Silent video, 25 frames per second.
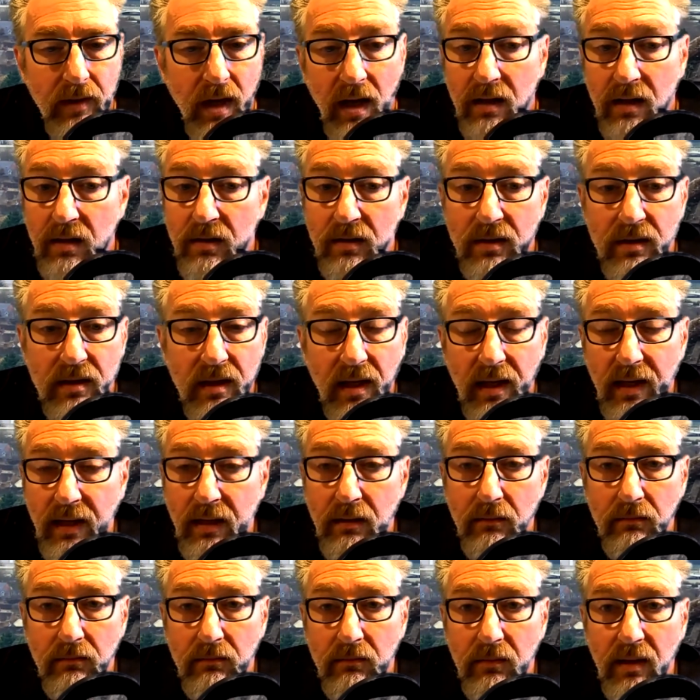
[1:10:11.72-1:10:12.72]
could say
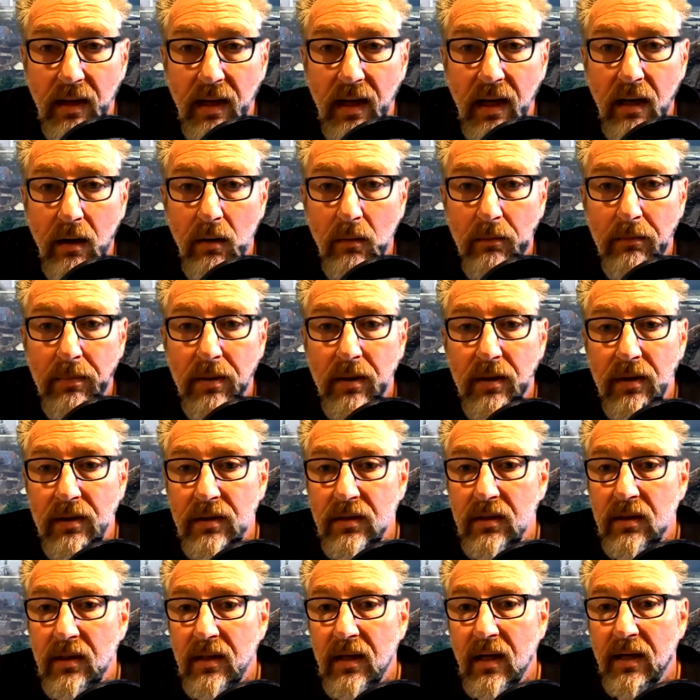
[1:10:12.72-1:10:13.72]
how
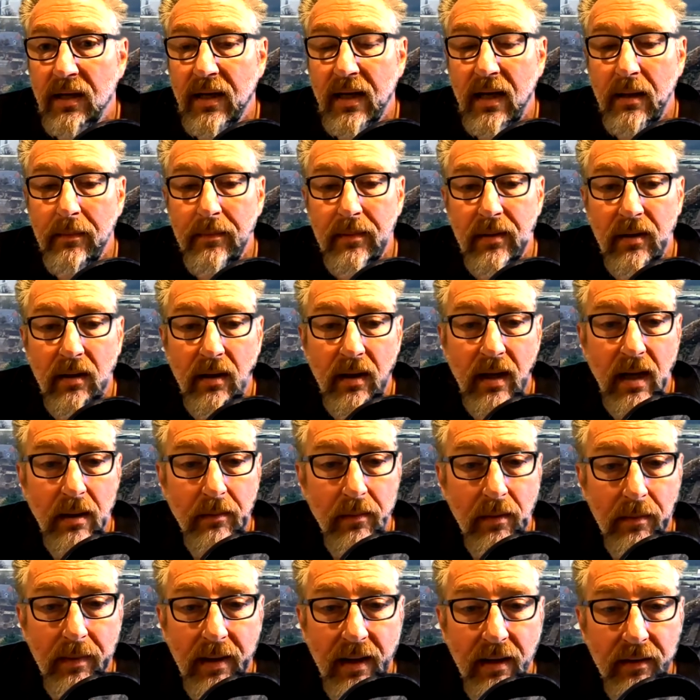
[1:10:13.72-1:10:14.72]
personally unhappy I am
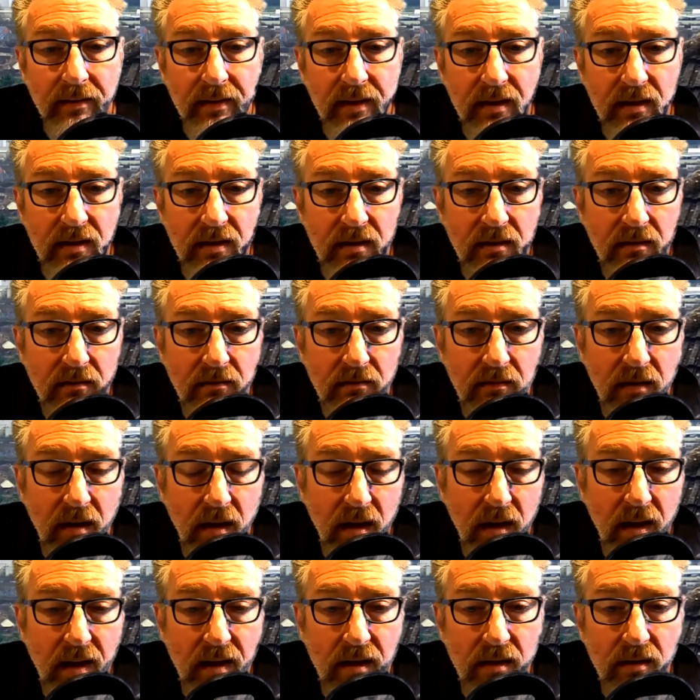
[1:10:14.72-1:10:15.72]
about this, and
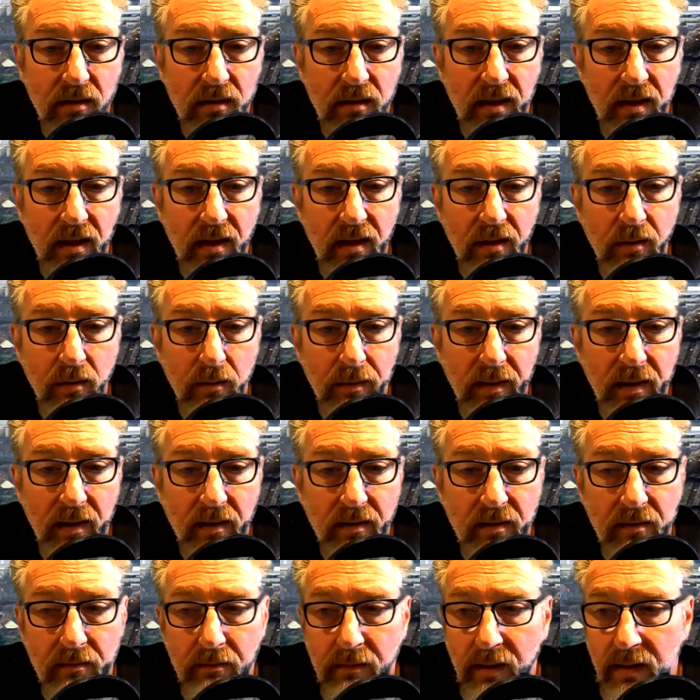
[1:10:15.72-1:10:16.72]
I could tell you about
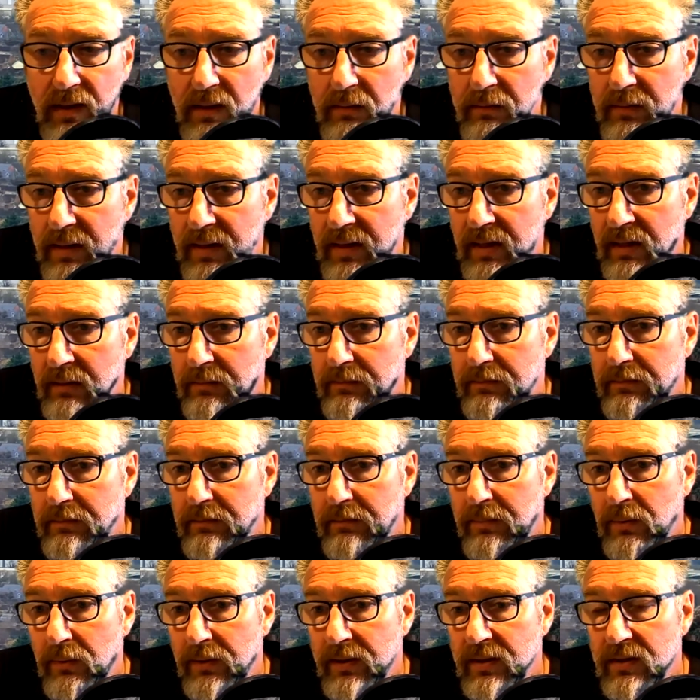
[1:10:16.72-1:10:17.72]
the many, many
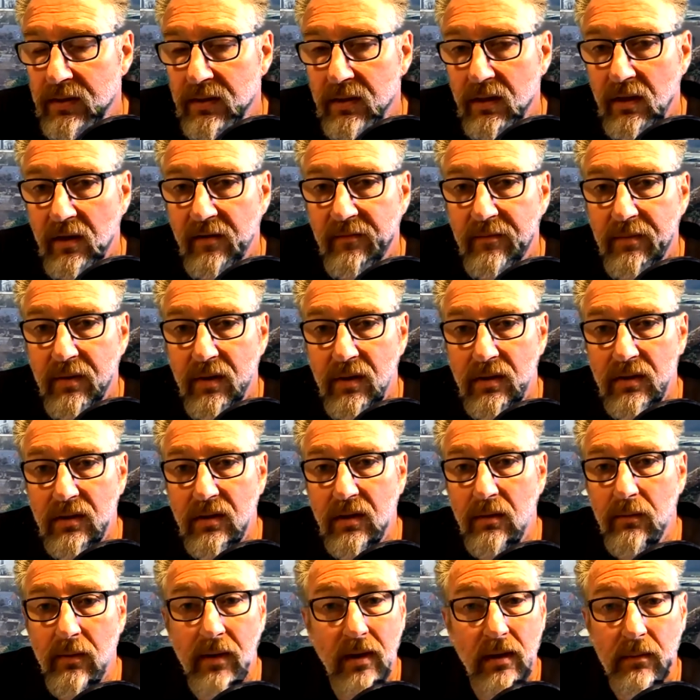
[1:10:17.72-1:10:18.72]
points that I've
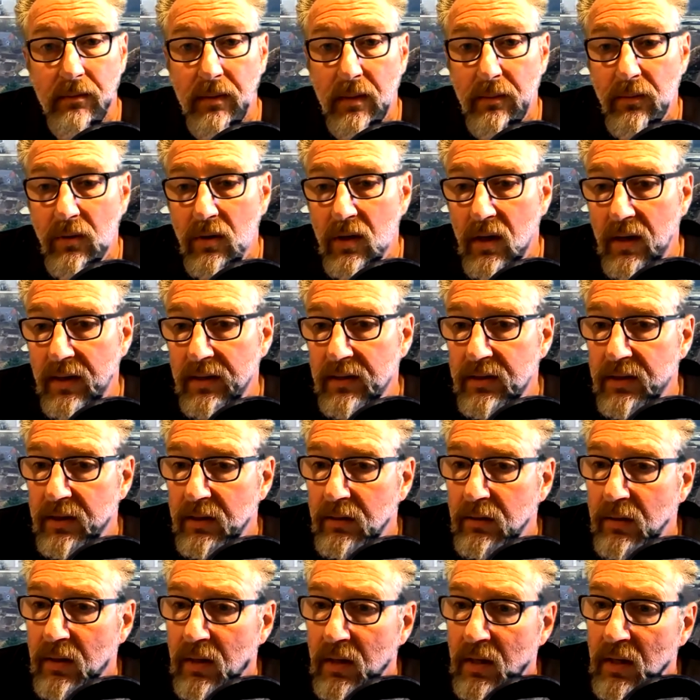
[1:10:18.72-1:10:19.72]
personally raised, but I'm not going to.
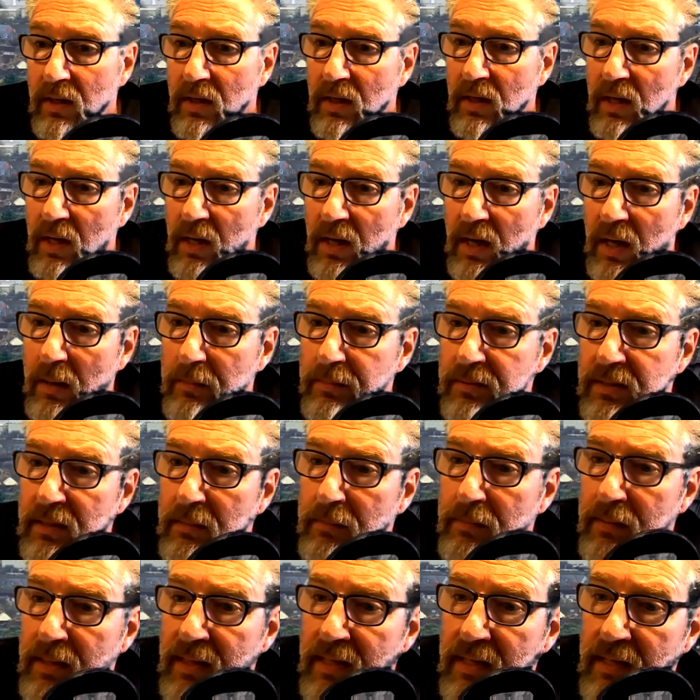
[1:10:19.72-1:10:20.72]
I'm
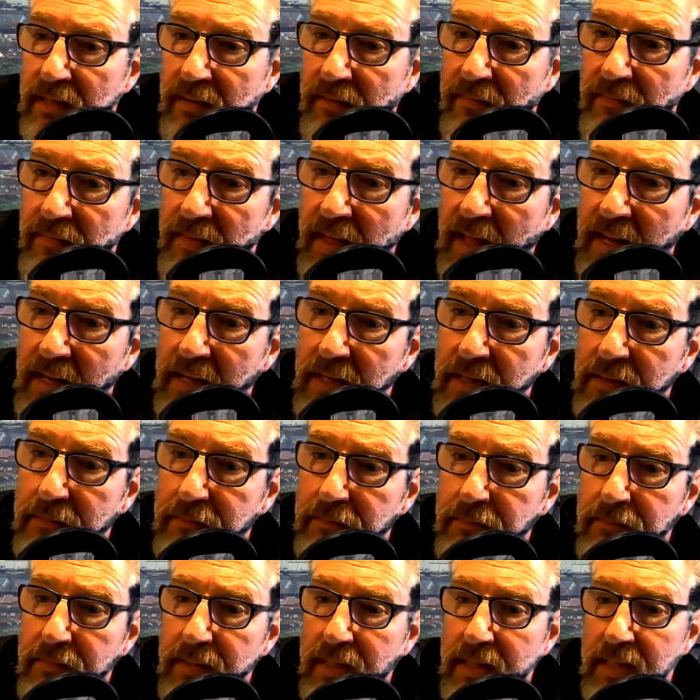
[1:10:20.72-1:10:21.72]
simply going to thank
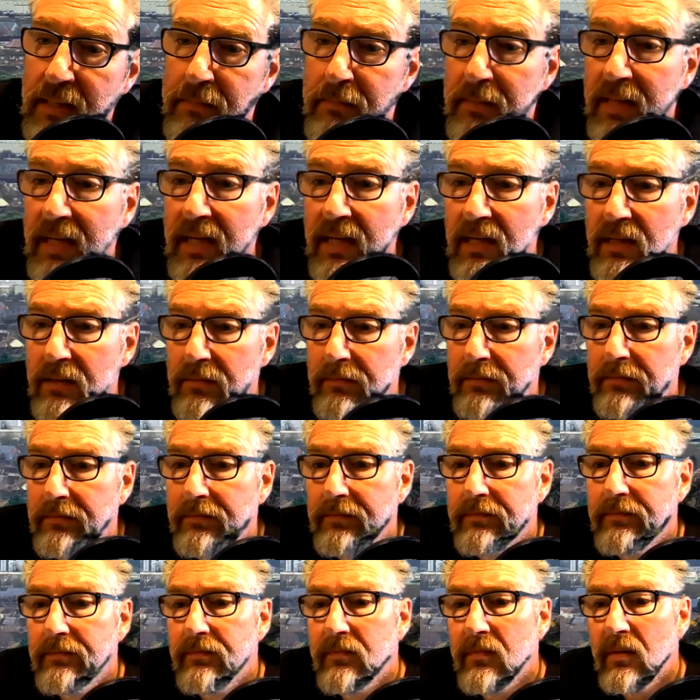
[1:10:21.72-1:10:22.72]
Nick Mead,
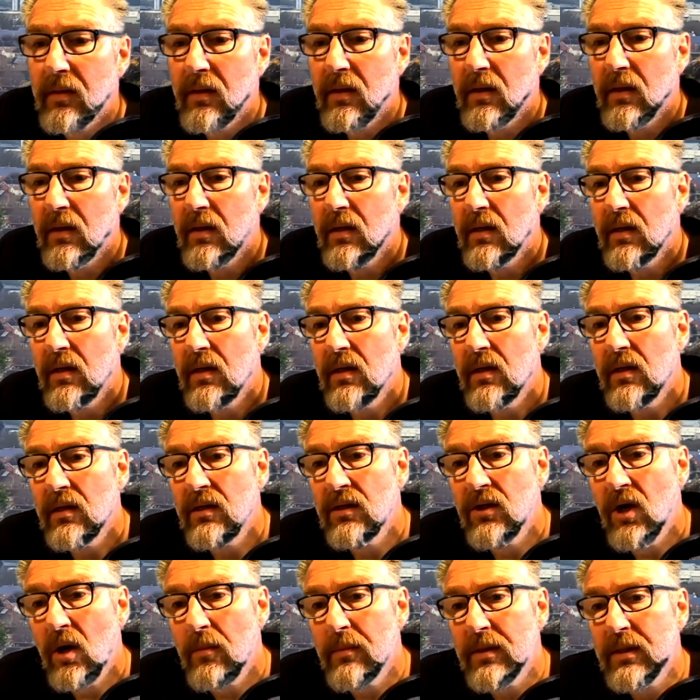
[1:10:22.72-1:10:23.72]

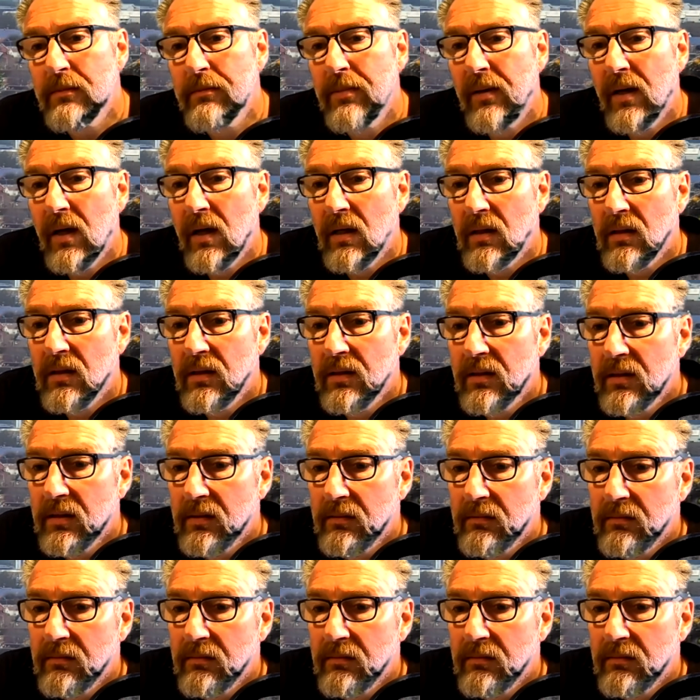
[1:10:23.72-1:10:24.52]
Thomas Partland,